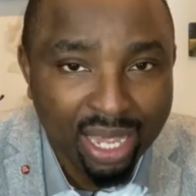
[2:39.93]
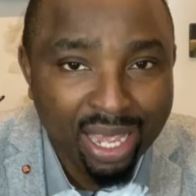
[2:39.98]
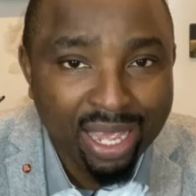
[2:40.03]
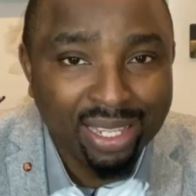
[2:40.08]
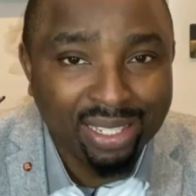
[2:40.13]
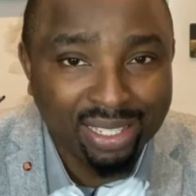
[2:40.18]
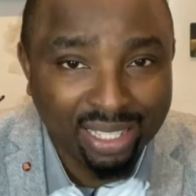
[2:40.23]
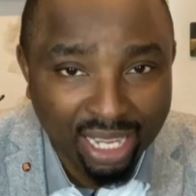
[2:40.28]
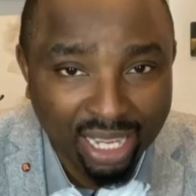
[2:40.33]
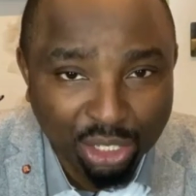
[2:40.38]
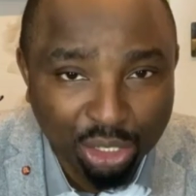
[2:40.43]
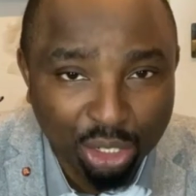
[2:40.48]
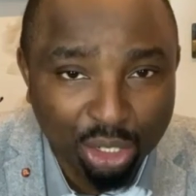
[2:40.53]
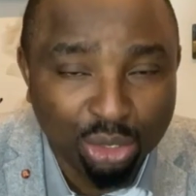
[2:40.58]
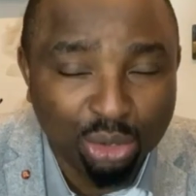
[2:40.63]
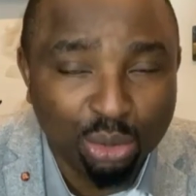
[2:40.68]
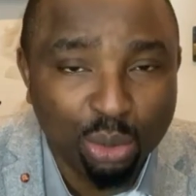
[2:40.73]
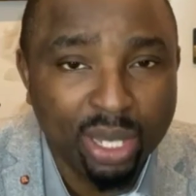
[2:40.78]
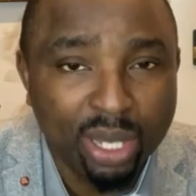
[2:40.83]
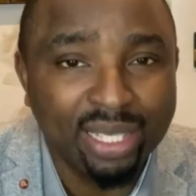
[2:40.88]
Section
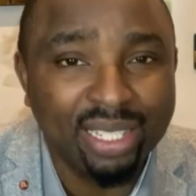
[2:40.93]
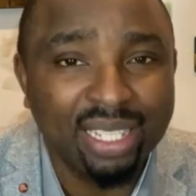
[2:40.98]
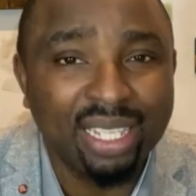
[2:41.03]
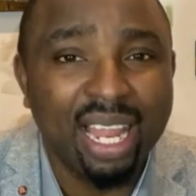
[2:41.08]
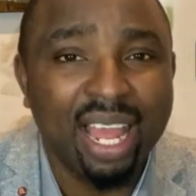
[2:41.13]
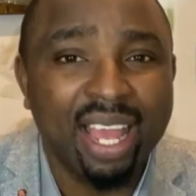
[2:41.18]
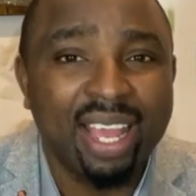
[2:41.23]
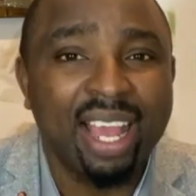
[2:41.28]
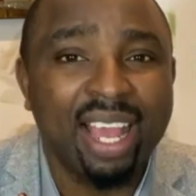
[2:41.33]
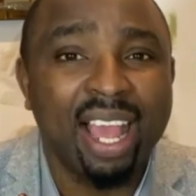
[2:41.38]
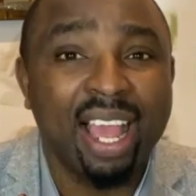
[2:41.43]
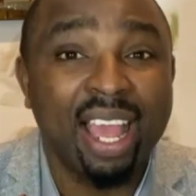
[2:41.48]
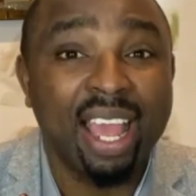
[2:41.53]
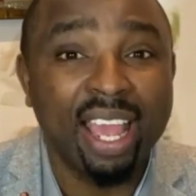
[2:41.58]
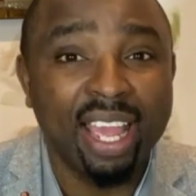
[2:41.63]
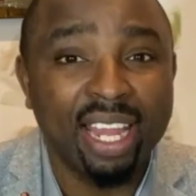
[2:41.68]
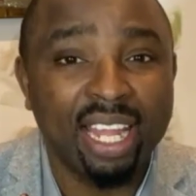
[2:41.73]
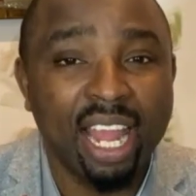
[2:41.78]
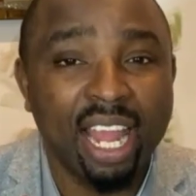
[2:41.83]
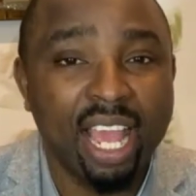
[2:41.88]
20, like I
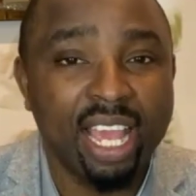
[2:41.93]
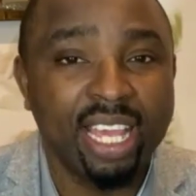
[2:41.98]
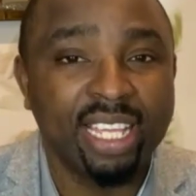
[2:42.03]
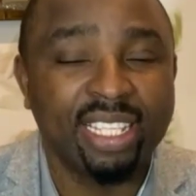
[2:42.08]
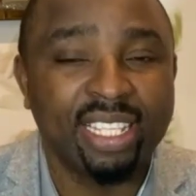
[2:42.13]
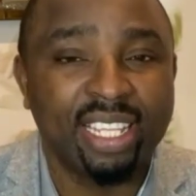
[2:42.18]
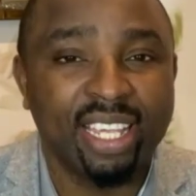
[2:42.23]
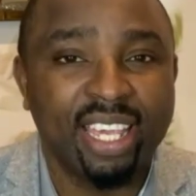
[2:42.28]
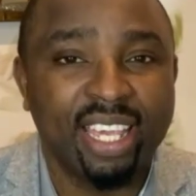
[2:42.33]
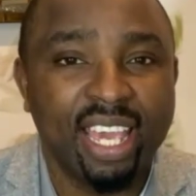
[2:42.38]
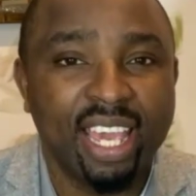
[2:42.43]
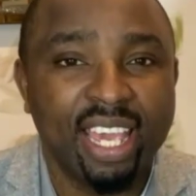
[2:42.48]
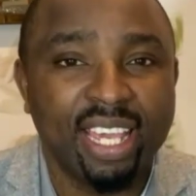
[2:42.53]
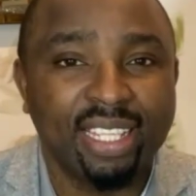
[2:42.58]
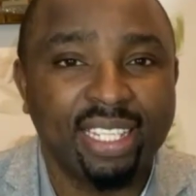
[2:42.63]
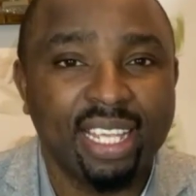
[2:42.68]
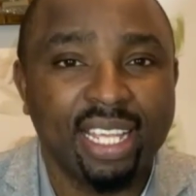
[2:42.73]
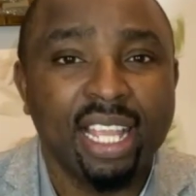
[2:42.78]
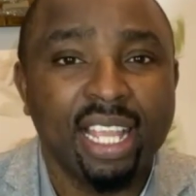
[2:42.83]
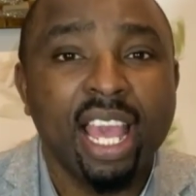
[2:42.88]
earlier
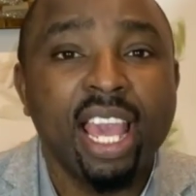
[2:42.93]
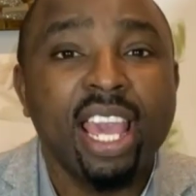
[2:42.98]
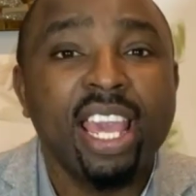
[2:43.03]
indicated,